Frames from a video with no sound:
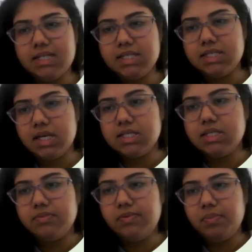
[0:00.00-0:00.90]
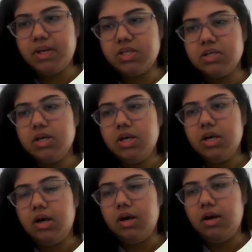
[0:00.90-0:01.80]
successful pitch
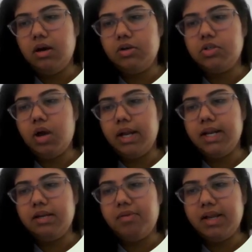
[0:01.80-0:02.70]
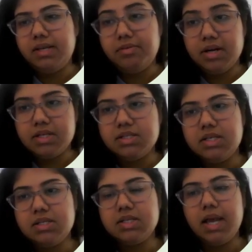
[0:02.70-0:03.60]
to identify
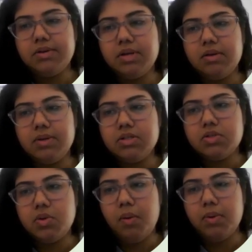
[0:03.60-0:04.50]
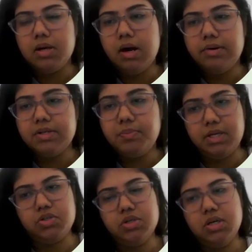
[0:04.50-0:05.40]
differences and relevance to our current
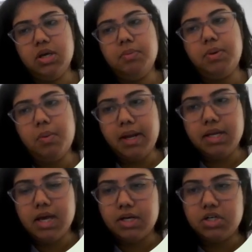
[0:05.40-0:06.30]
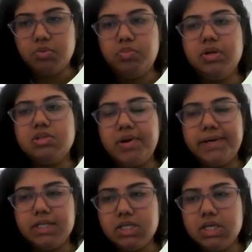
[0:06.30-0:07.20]
pitch, providing actionable
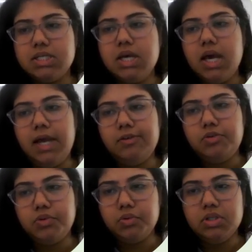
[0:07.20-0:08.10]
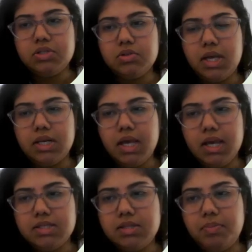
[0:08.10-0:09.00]
strategies and tools to
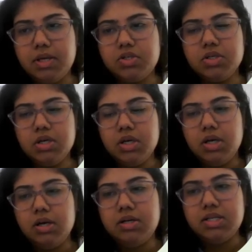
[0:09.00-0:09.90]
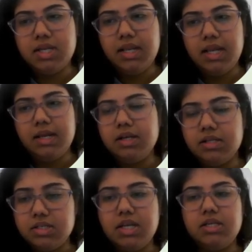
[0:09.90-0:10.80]
enhance the pitch design and
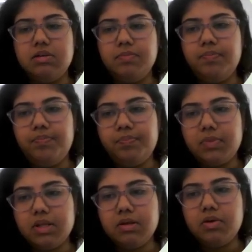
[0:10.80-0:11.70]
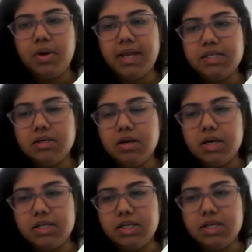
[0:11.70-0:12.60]
content, creating a content